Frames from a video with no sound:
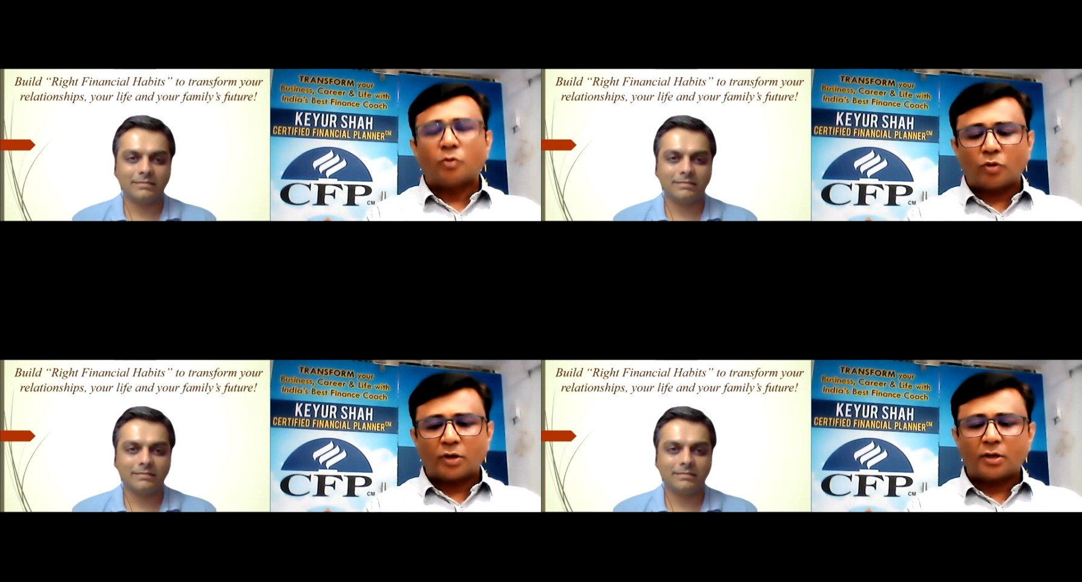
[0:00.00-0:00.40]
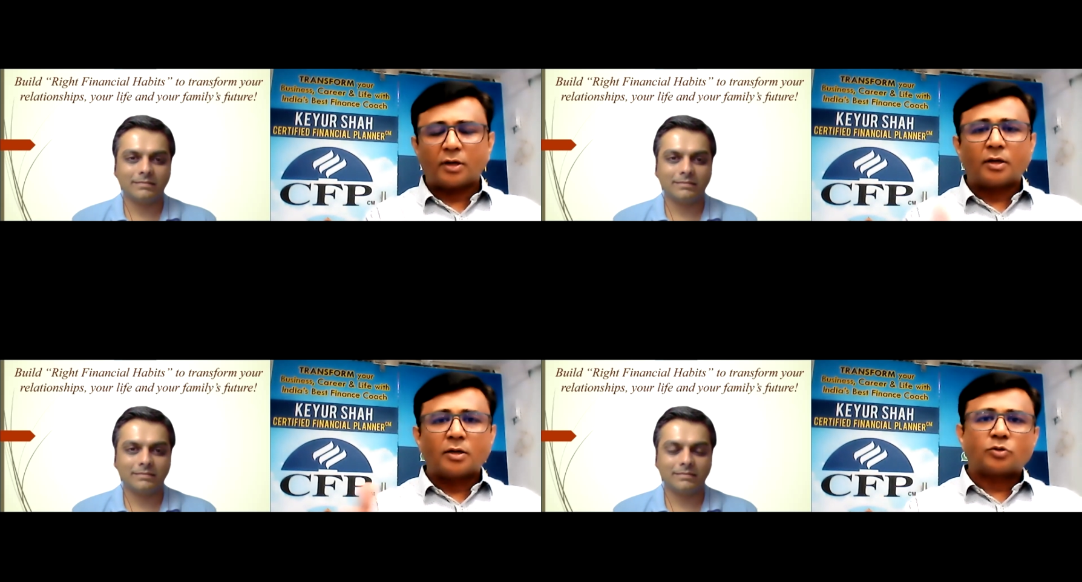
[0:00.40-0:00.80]

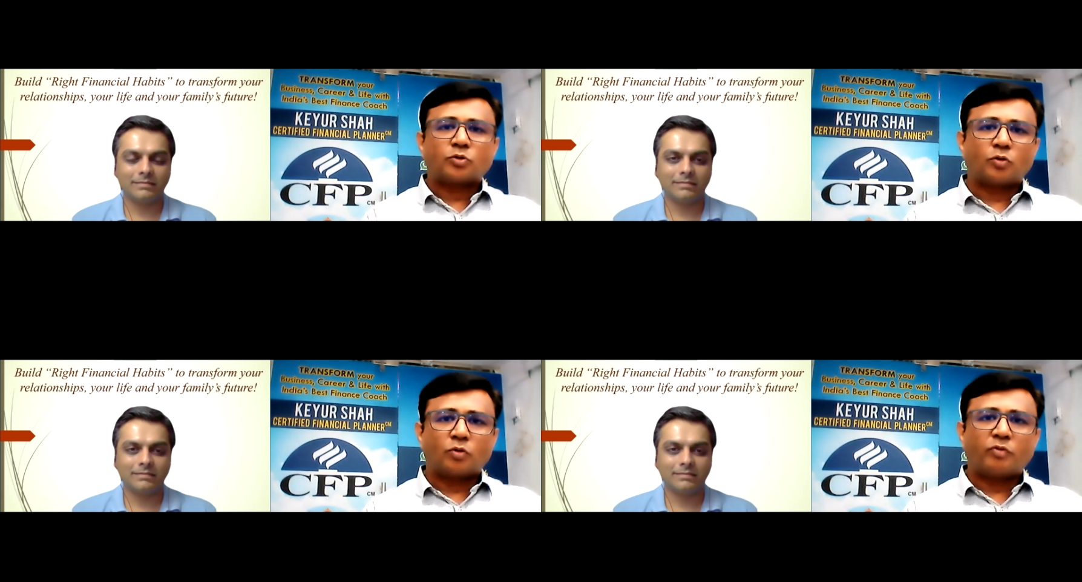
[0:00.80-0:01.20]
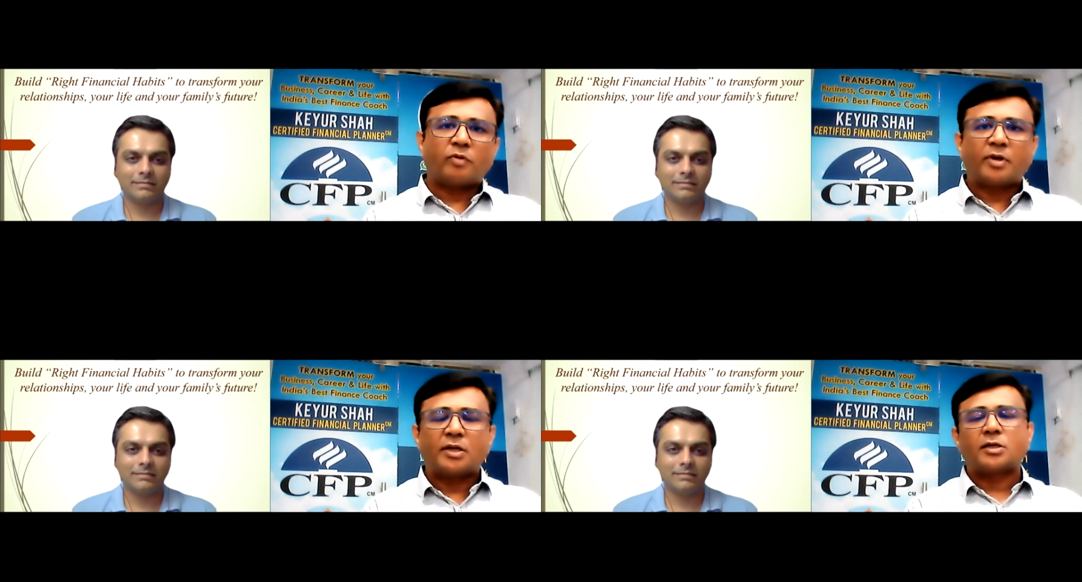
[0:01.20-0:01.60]
Speaker 1: Okay, so
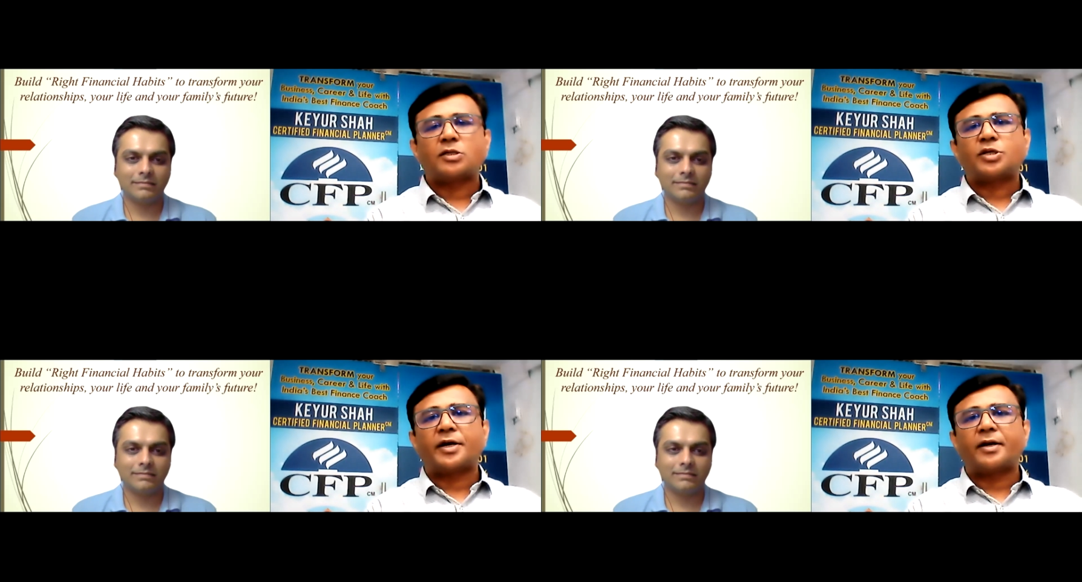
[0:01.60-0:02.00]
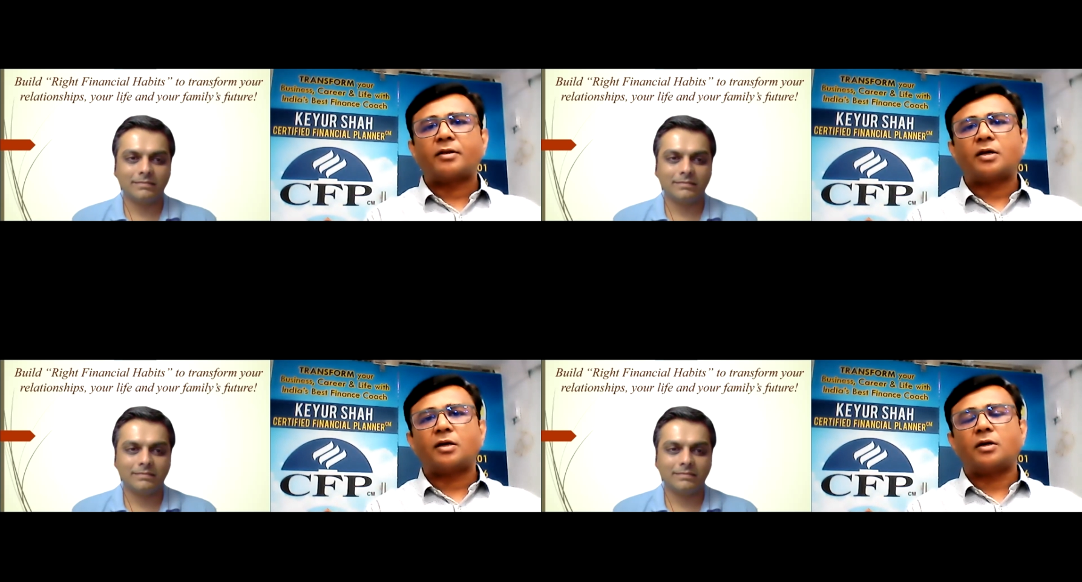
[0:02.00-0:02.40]
we will share
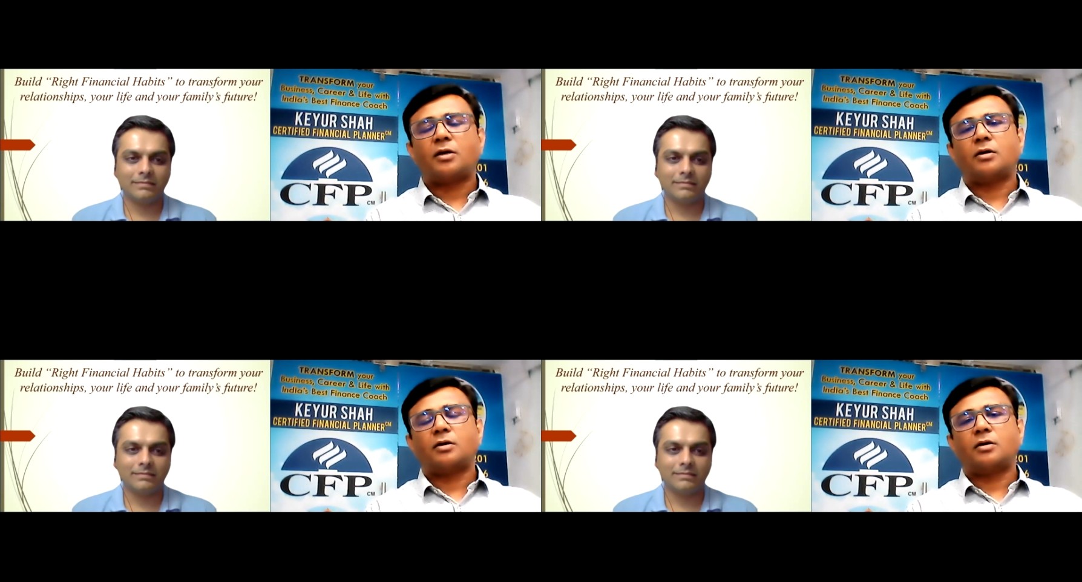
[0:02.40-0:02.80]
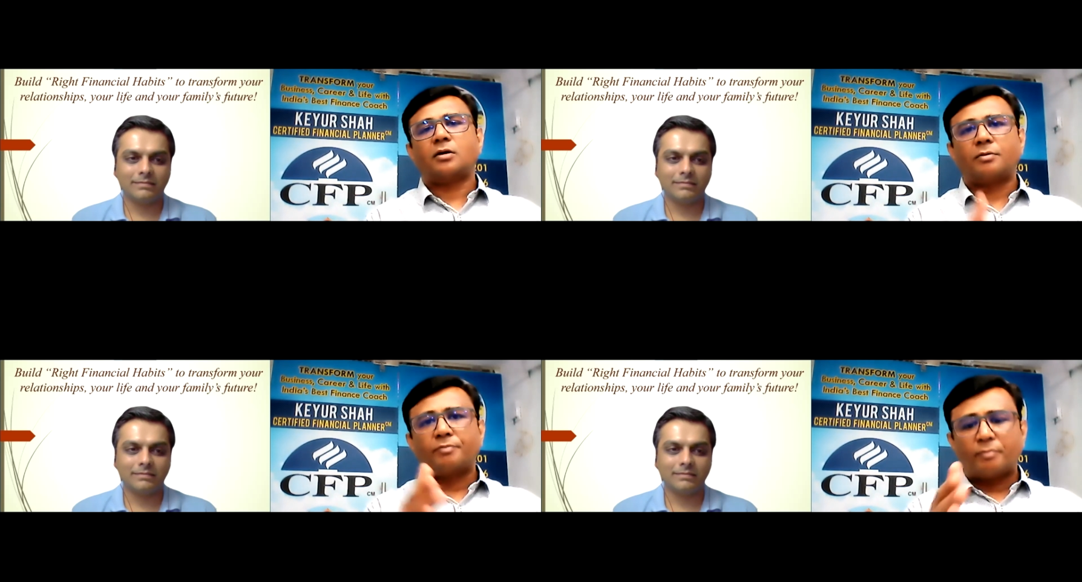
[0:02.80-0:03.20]
the
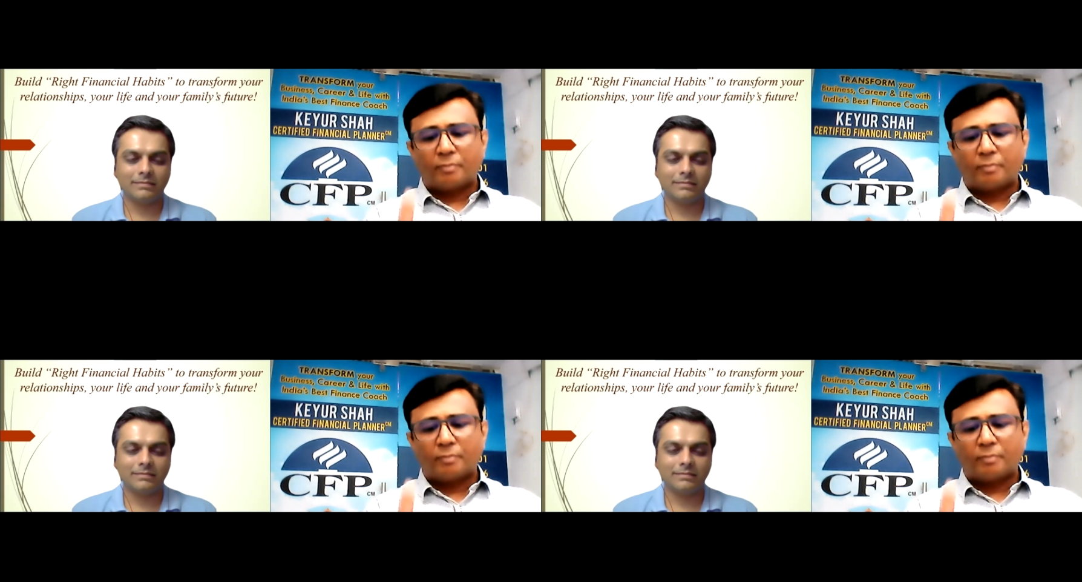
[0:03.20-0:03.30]
uh,